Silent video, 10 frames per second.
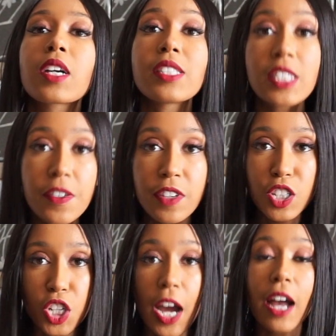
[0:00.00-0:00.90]
conceiving
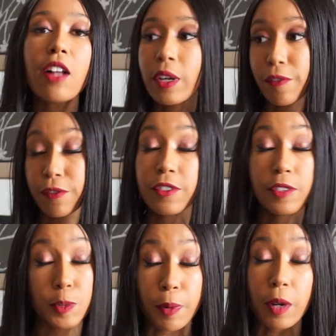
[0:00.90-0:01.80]
a child if
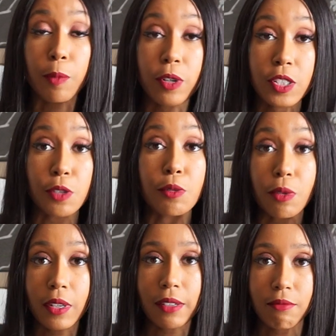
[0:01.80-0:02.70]
sperm were
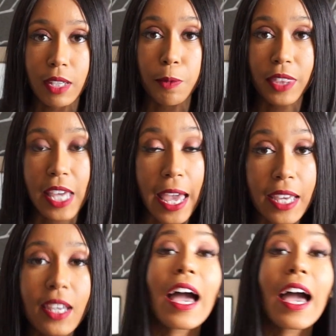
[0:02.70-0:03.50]
to get with the egg.